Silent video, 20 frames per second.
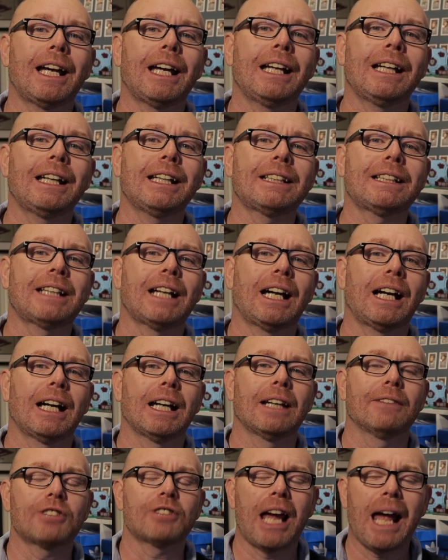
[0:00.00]

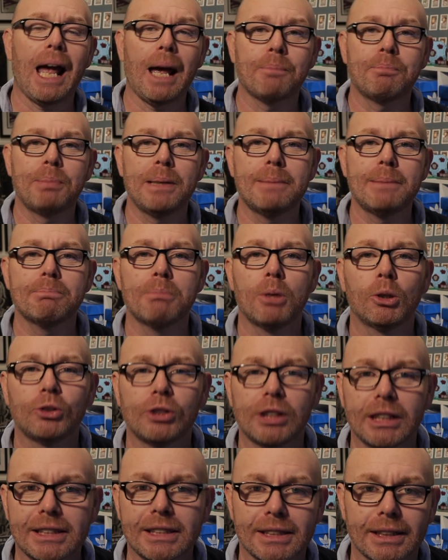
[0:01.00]
Archives. Happy
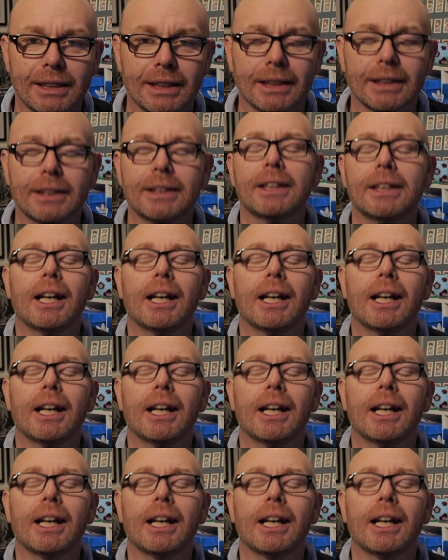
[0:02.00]
Monday to you